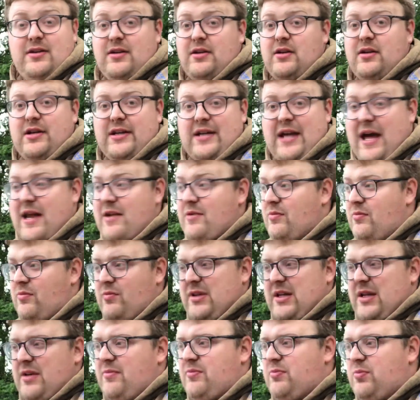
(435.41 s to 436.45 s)
Again,
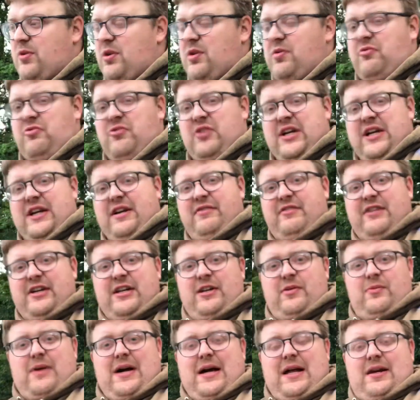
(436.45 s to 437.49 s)
they've worked really, really
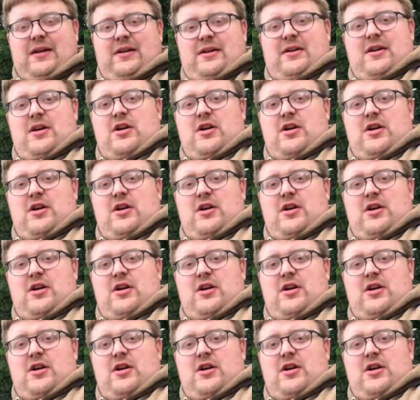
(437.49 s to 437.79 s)
well.